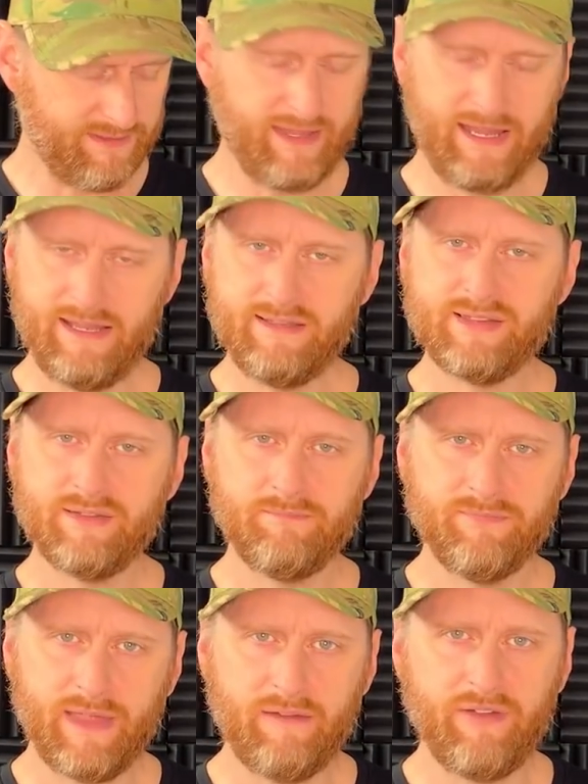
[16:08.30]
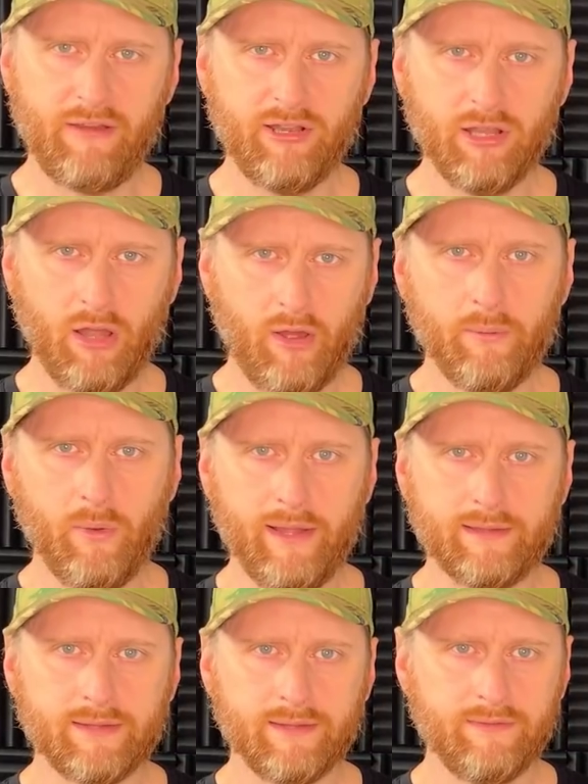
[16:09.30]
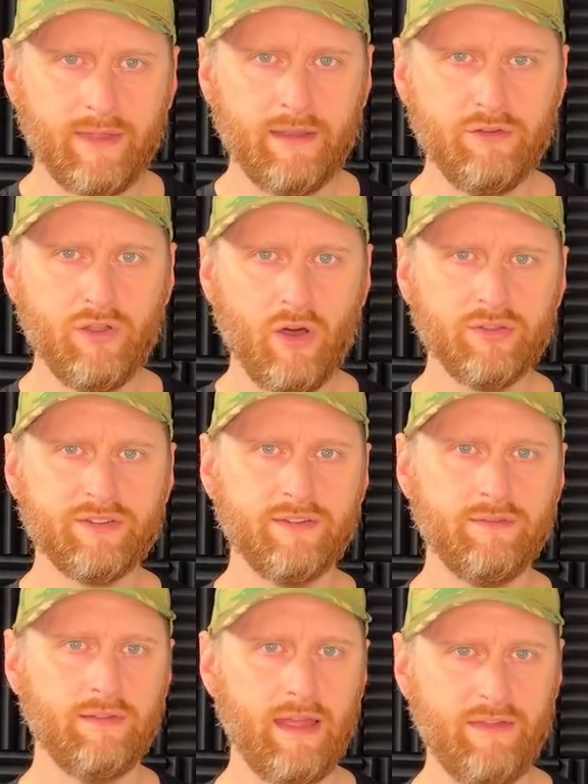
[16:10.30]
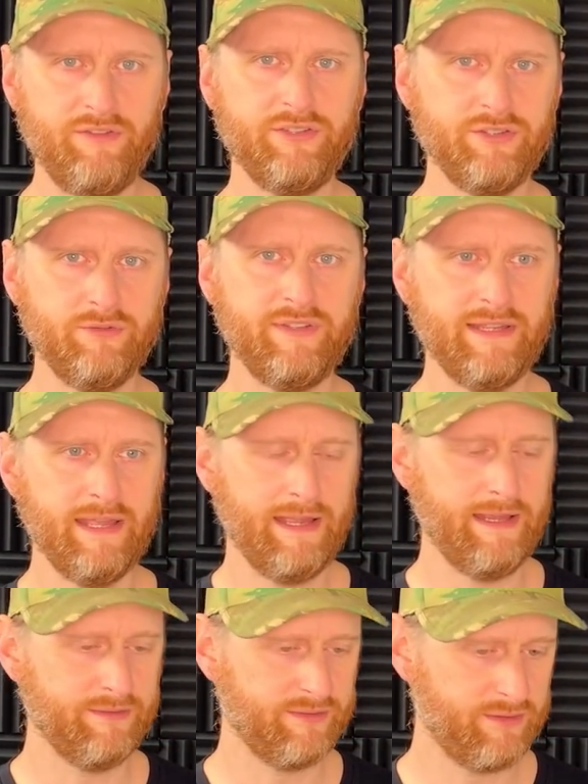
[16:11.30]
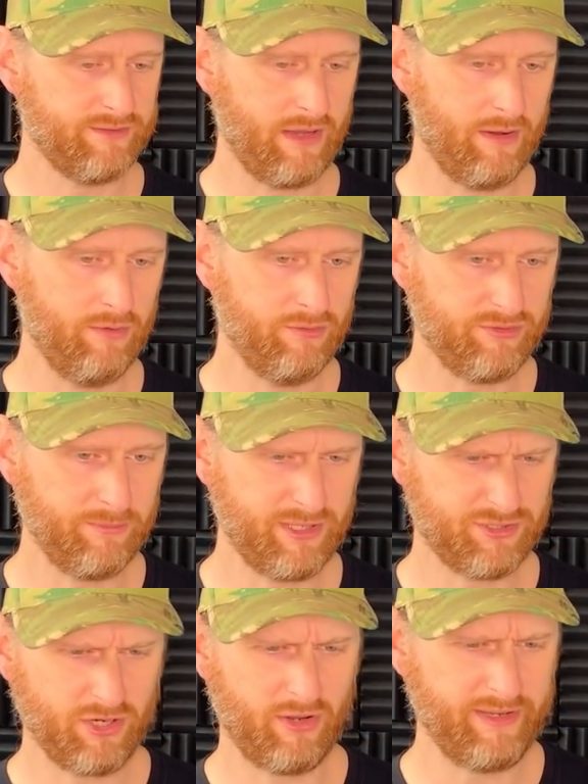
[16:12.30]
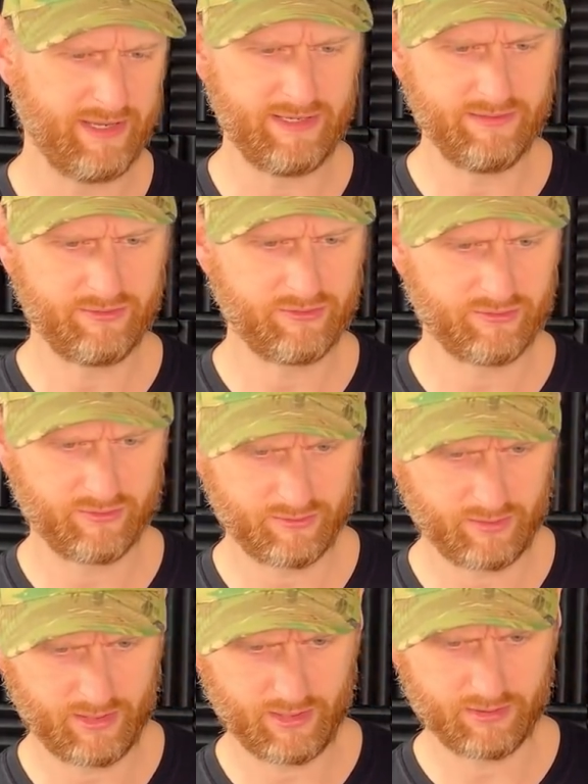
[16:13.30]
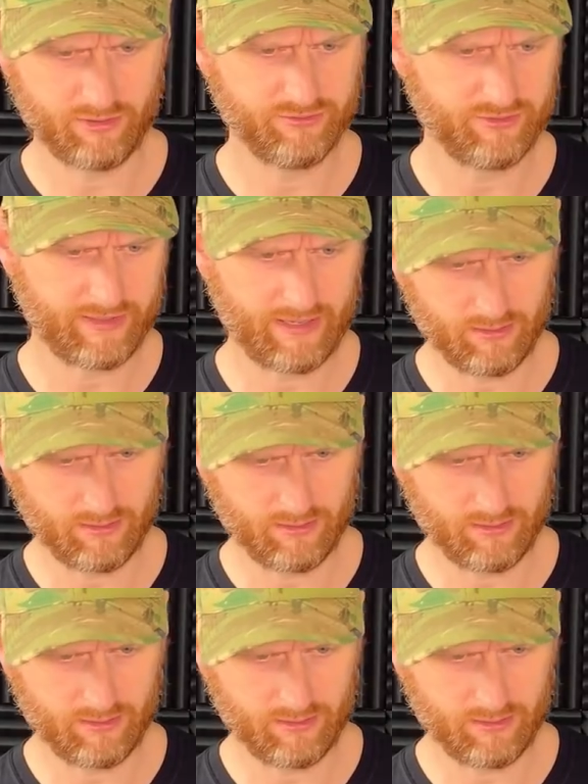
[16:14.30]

these, they're very lightweight. They're not heavy duty gears. So some of your Chinese guns that you get,